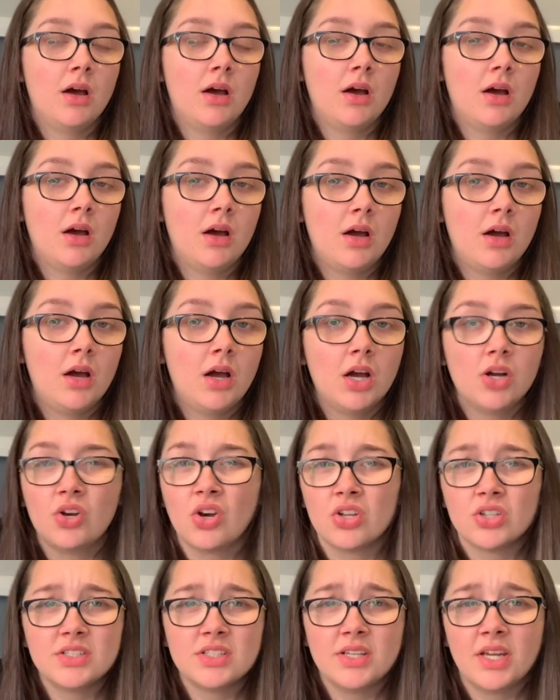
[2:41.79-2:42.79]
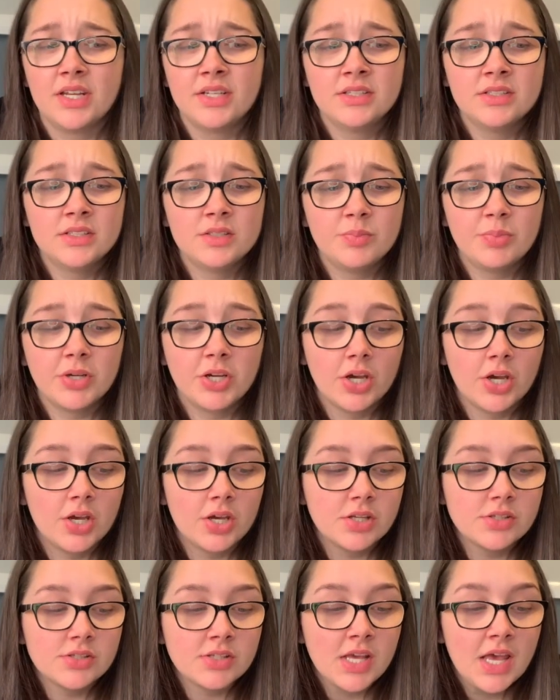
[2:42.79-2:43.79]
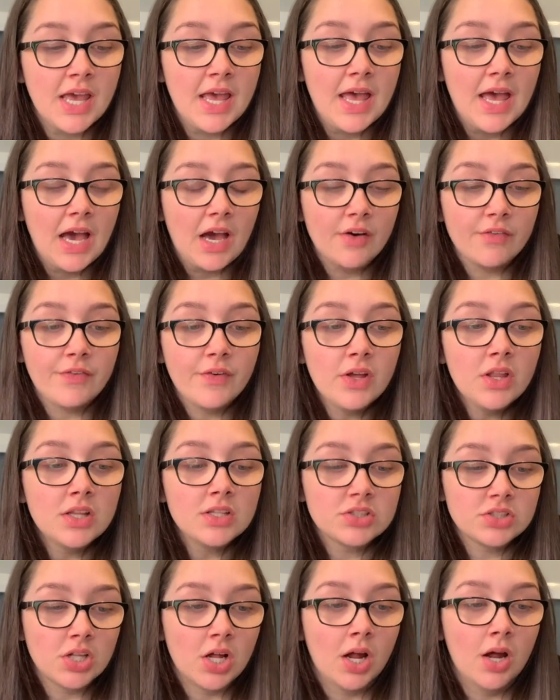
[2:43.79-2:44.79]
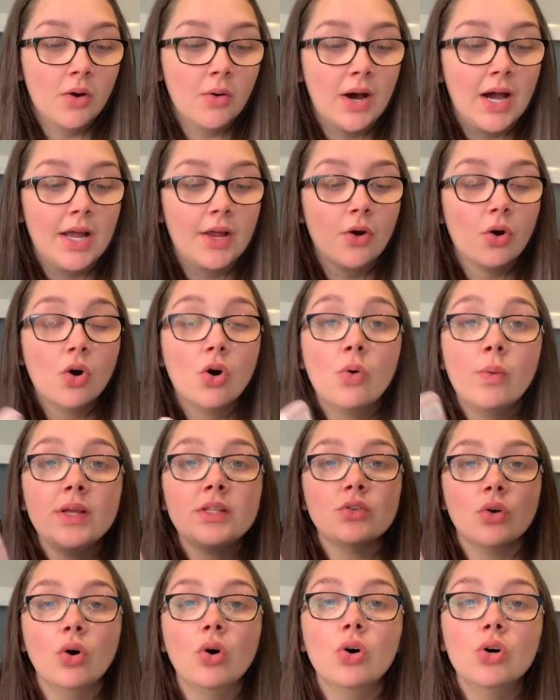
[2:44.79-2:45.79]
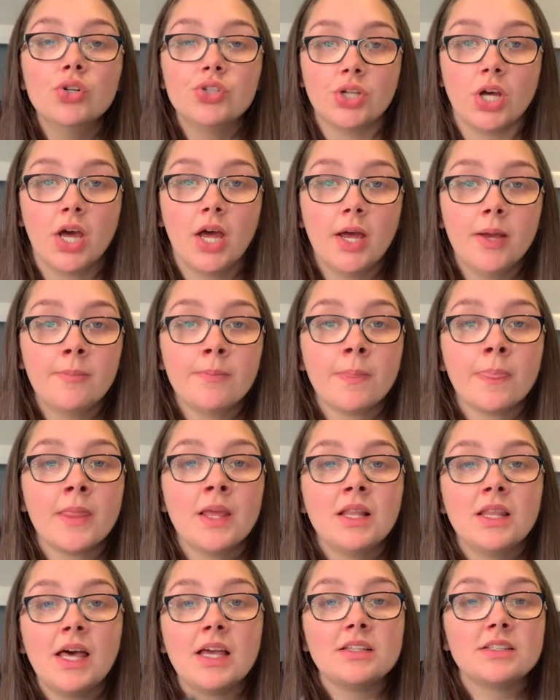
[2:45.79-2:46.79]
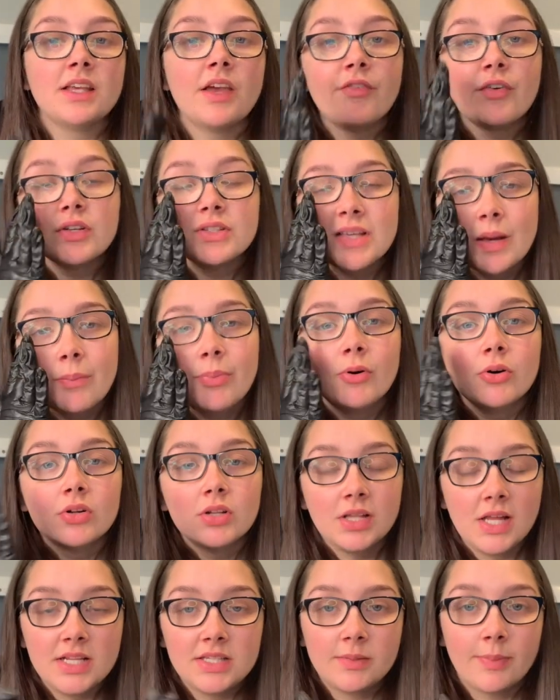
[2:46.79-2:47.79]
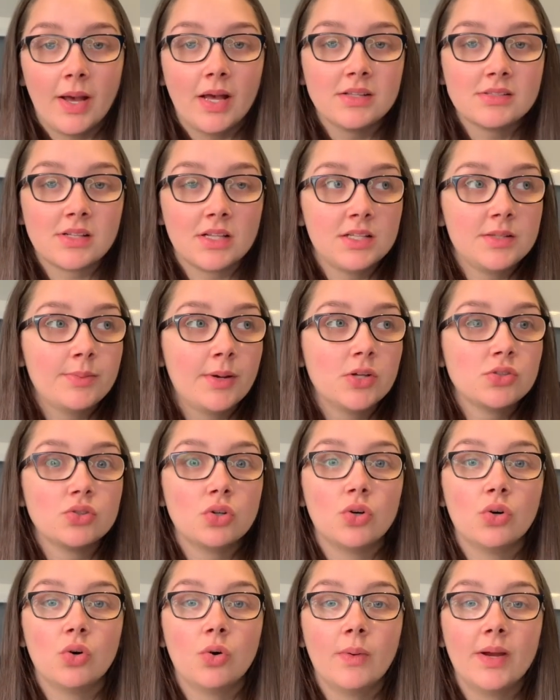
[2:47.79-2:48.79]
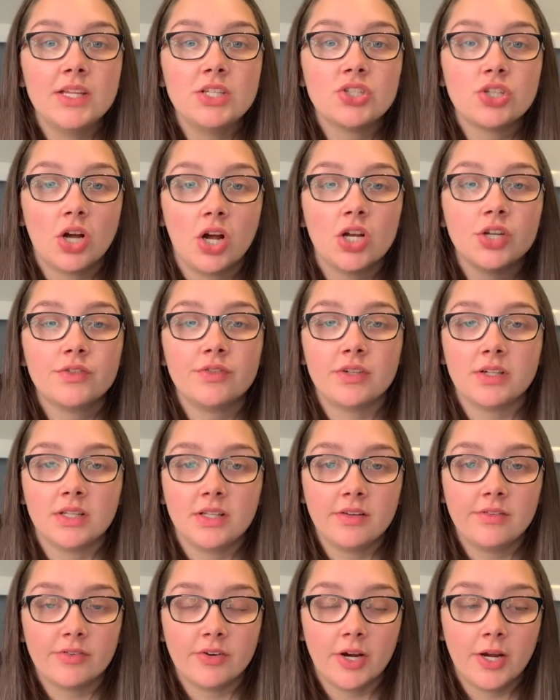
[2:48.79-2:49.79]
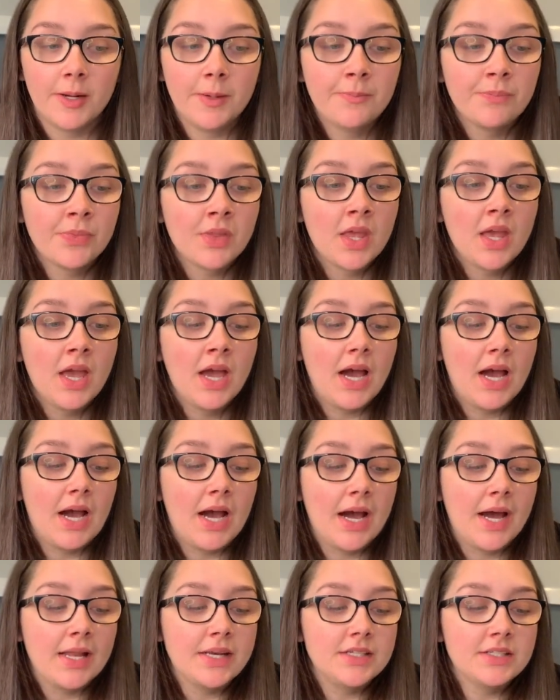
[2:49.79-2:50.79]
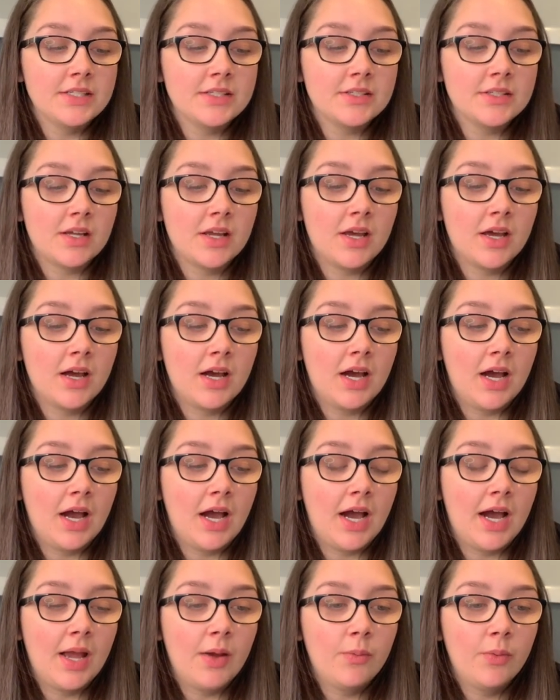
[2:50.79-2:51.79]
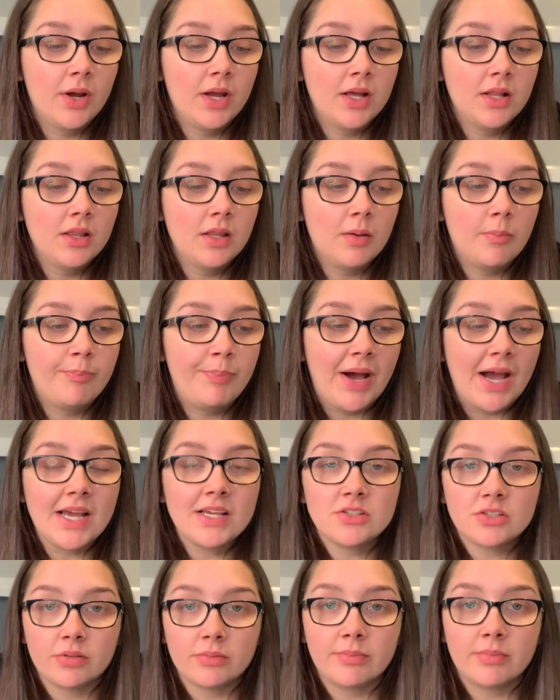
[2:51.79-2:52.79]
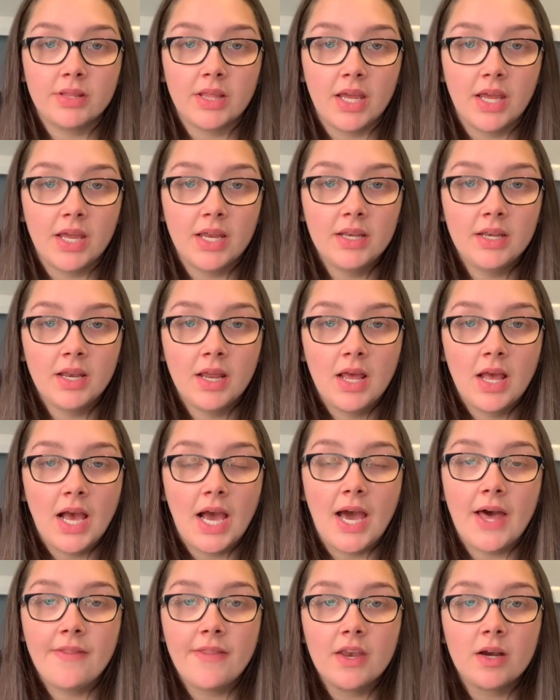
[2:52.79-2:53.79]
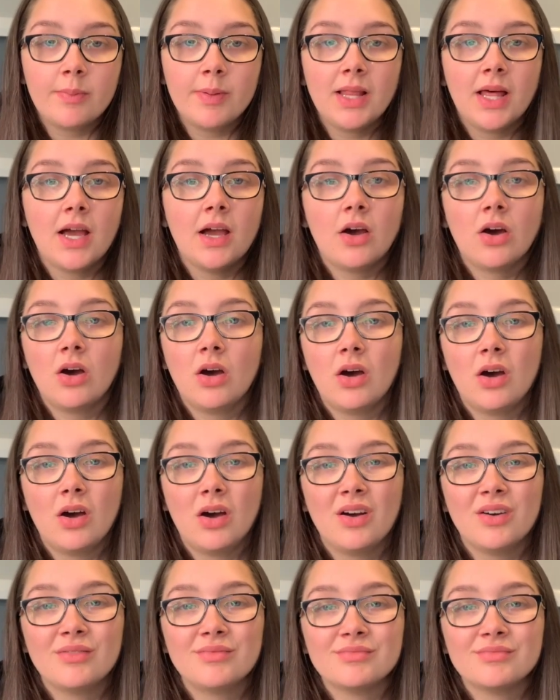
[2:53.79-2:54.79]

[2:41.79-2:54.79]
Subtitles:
a godsend, because I feel as though I always order, like say for example, Glitterbels always charge for delivery, and I will buy something and then I'll be like, oh,